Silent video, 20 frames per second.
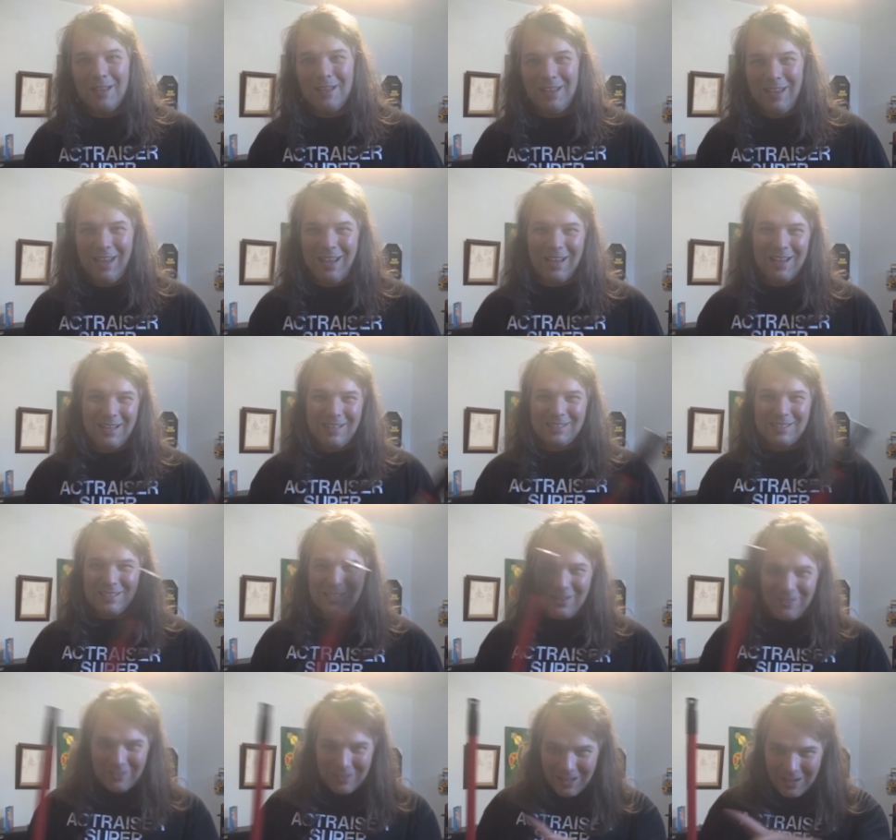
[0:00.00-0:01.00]
Yeah,
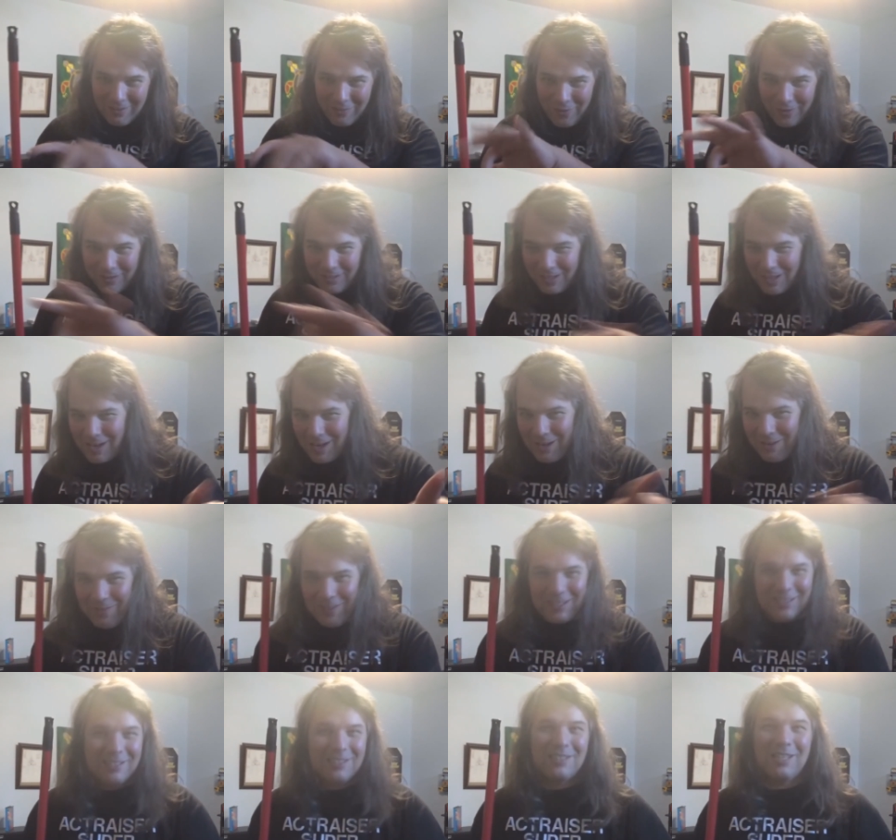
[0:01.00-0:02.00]
sound off on the
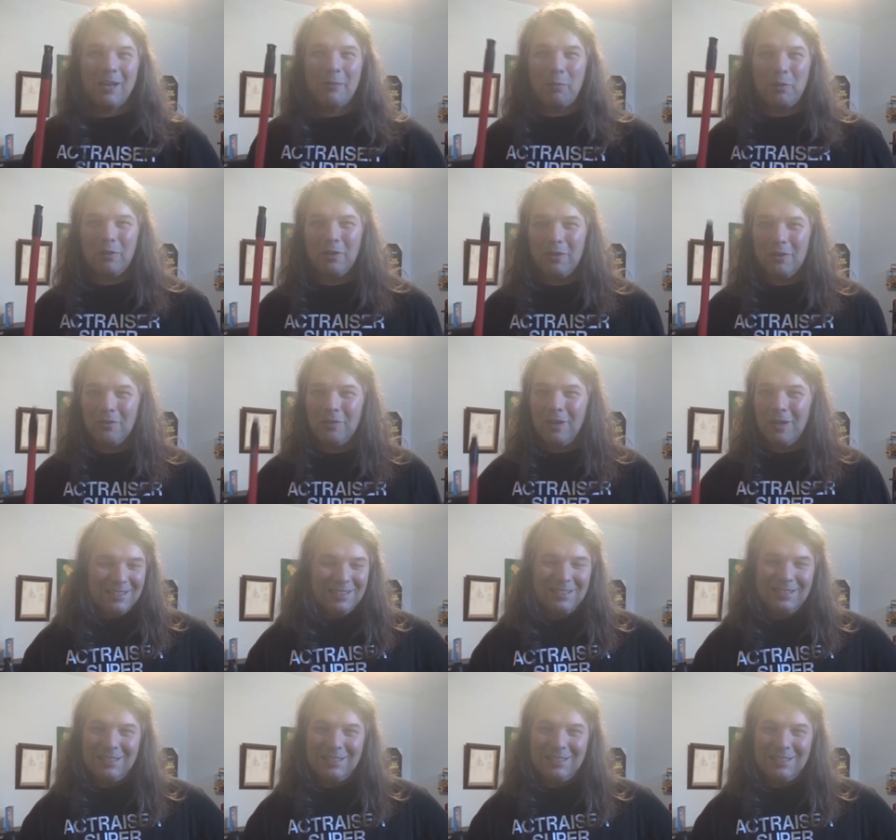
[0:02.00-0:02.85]
comments, type below.